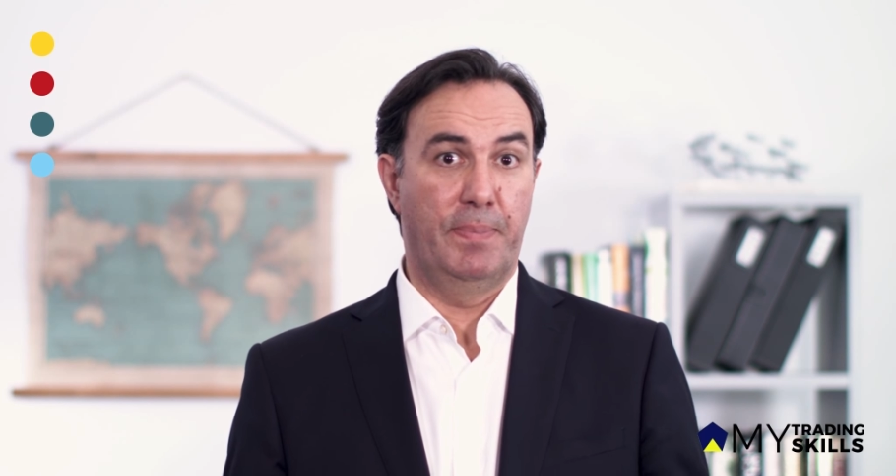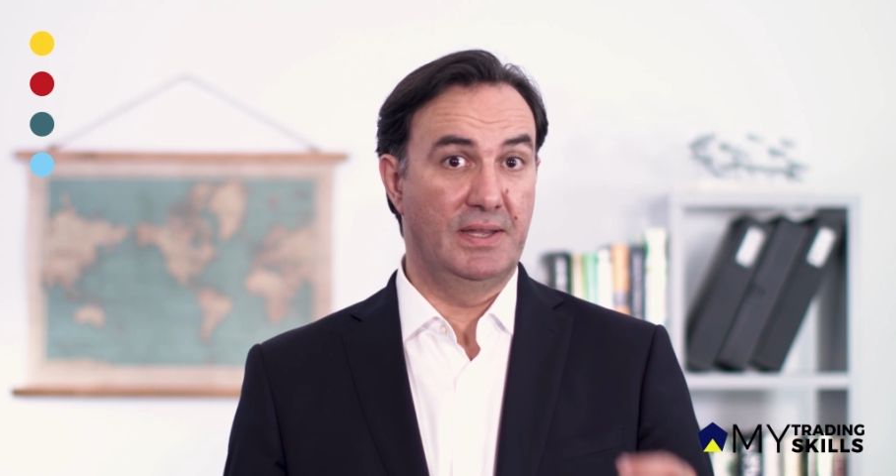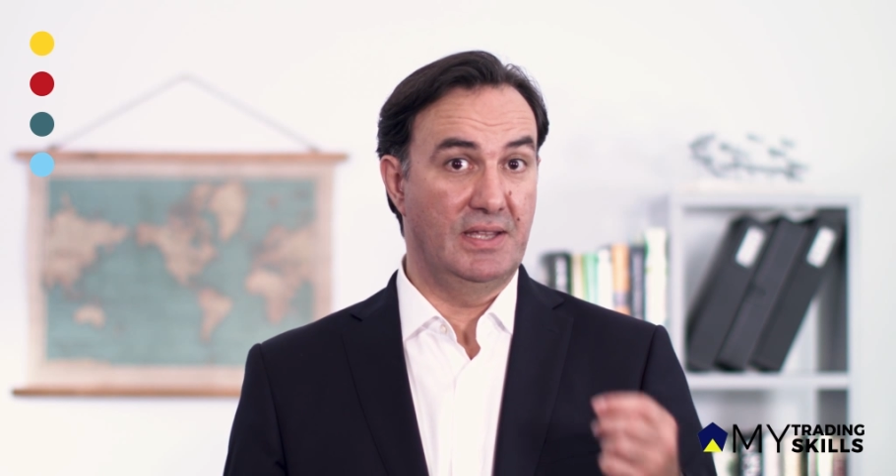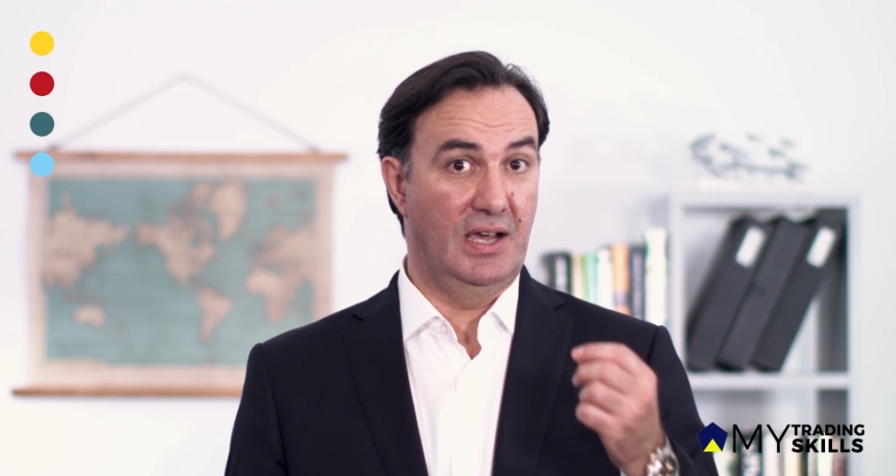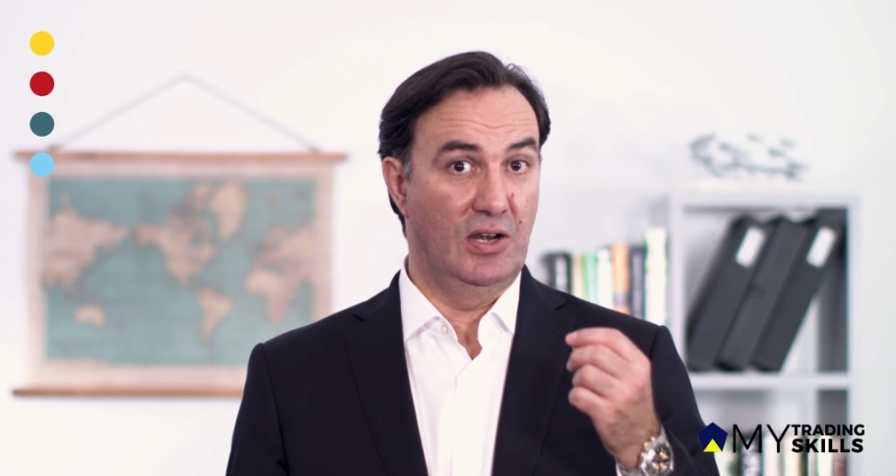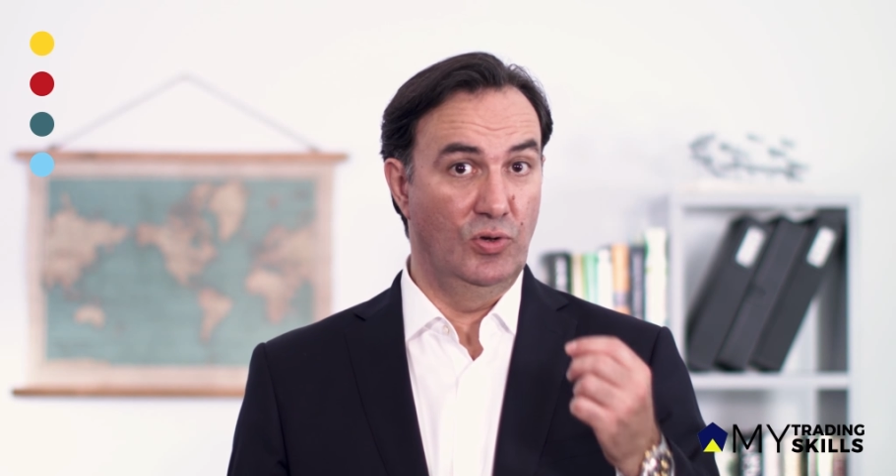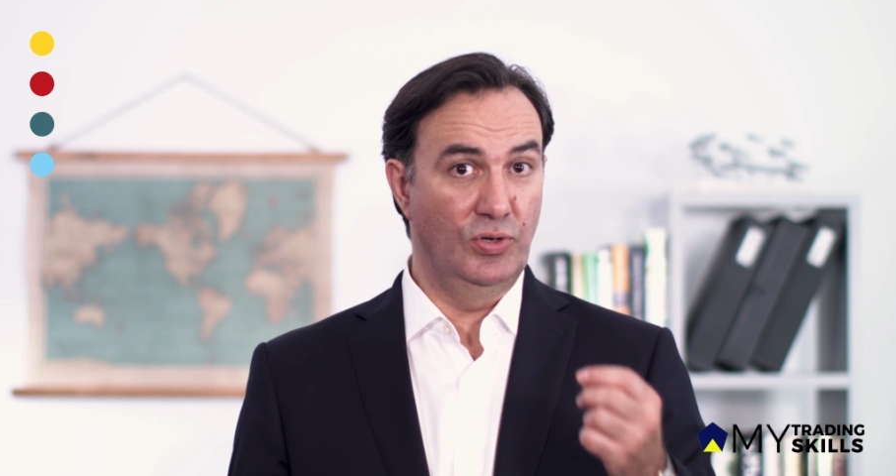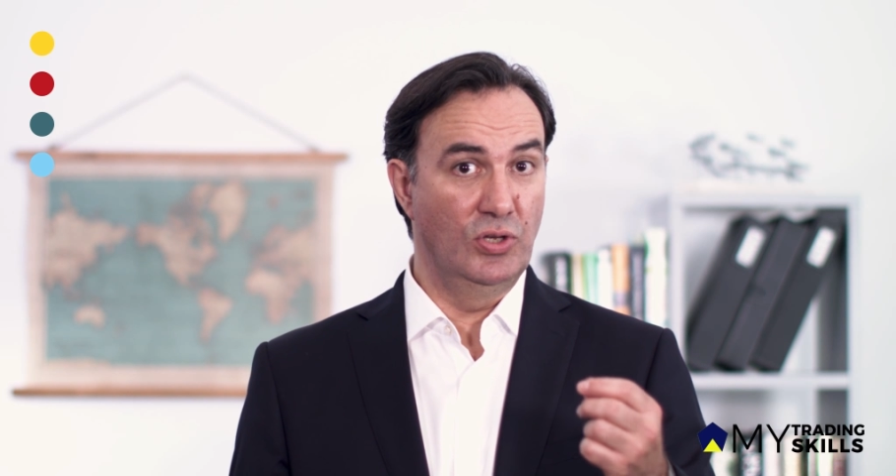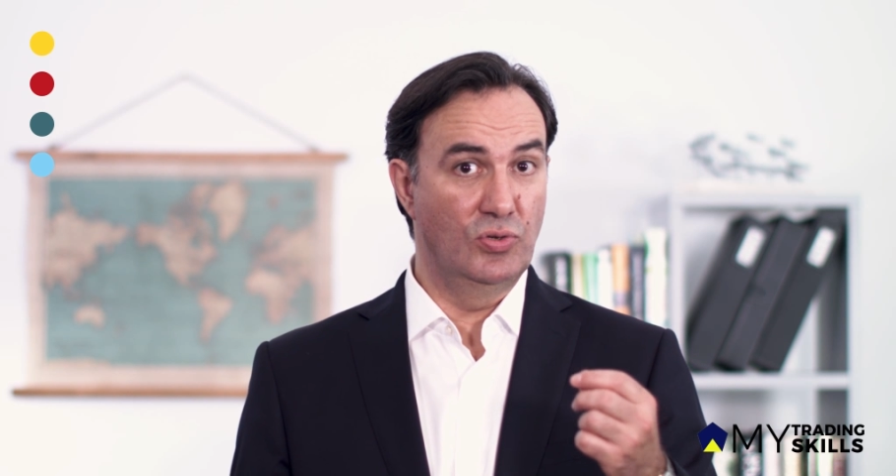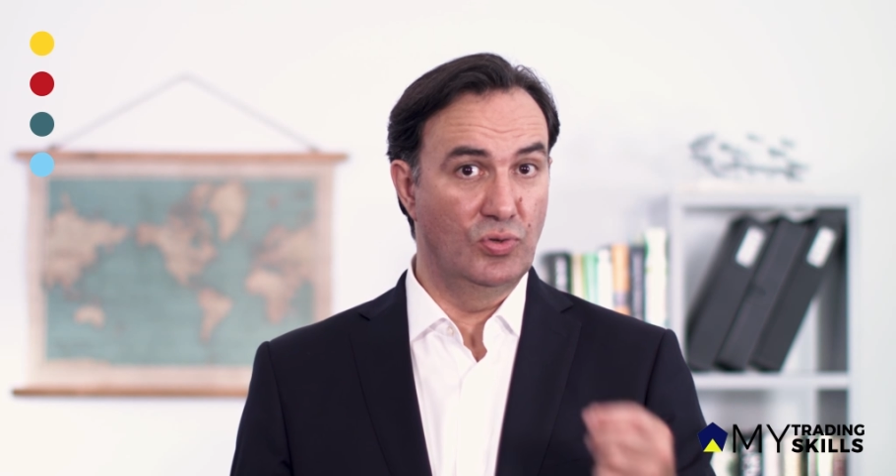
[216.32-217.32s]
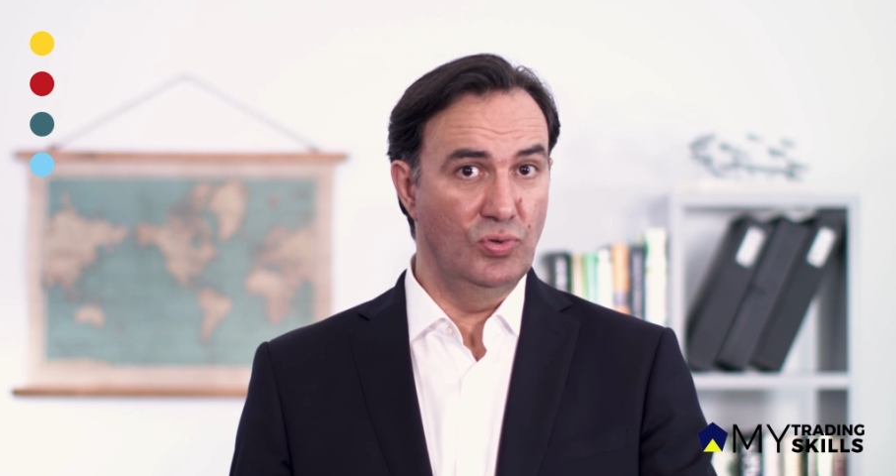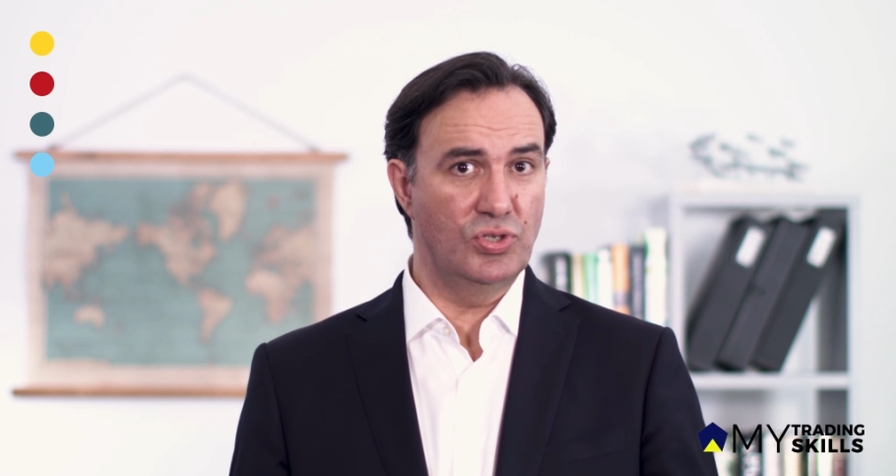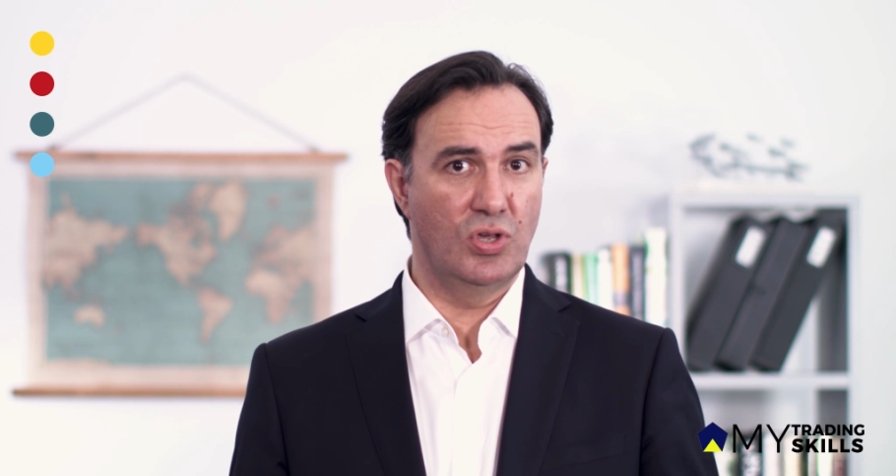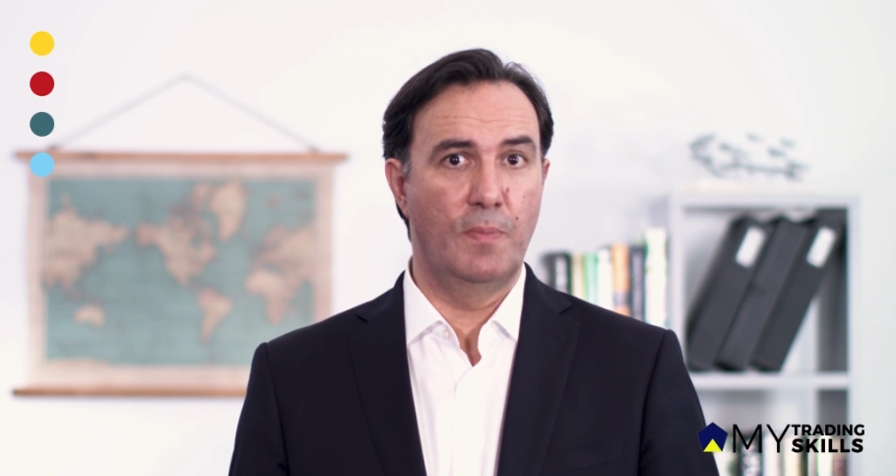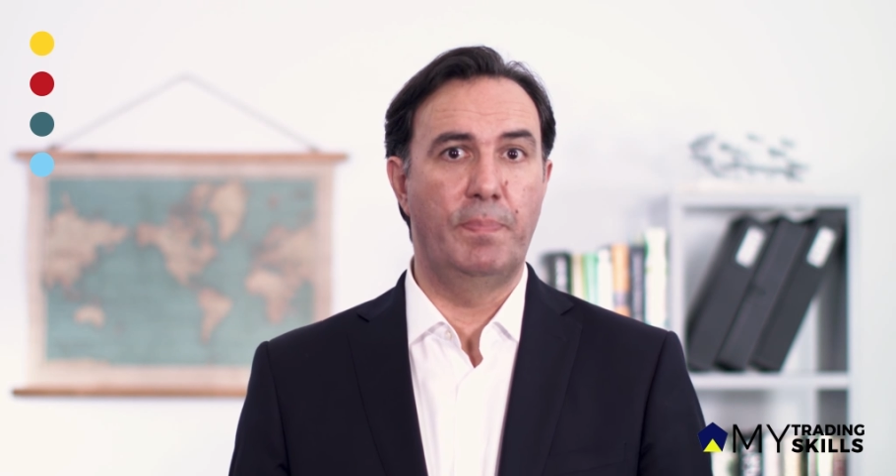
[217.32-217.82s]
but are looking to do so